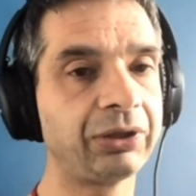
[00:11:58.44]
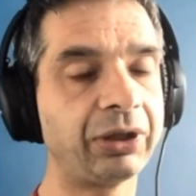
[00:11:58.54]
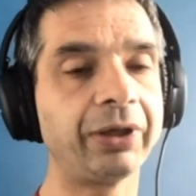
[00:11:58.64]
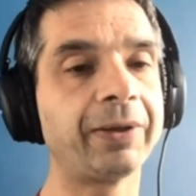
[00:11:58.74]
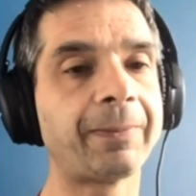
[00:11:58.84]

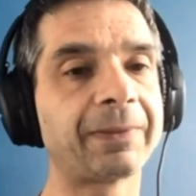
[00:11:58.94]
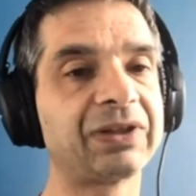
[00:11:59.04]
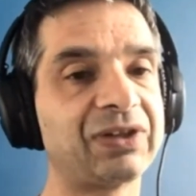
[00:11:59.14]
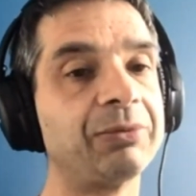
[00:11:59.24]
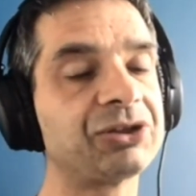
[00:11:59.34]

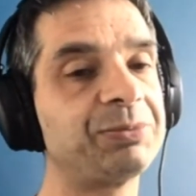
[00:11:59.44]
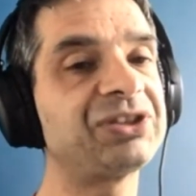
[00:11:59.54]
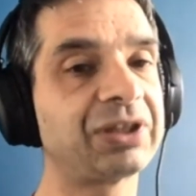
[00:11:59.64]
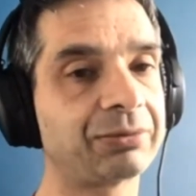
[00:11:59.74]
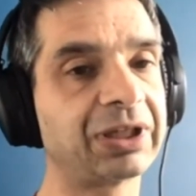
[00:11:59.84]
they must be
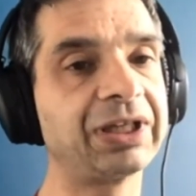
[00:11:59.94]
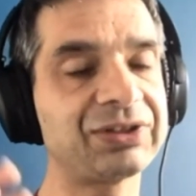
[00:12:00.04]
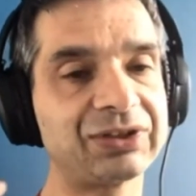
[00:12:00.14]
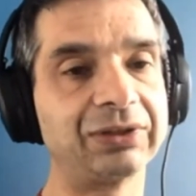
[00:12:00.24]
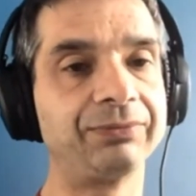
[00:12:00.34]

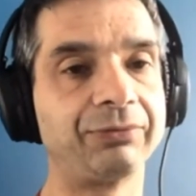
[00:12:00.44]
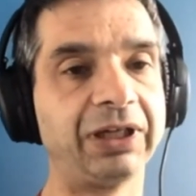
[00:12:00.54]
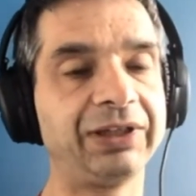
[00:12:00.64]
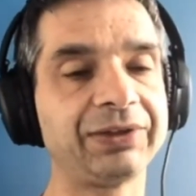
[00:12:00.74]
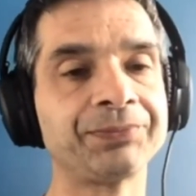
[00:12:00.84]
segregated,
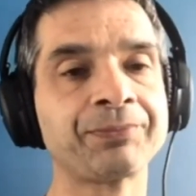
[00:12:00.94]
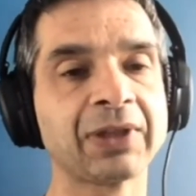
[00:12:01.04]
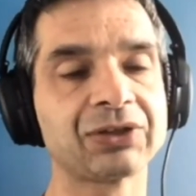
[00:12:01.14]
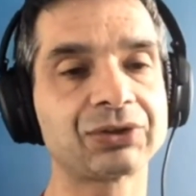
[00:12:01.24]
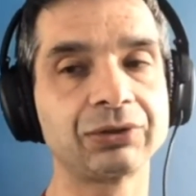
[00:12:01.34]
right?
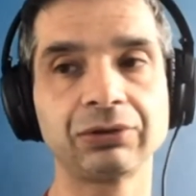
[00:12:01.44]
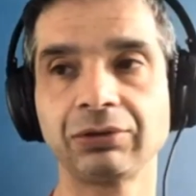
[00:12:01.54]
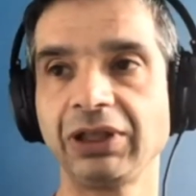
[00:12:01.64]
So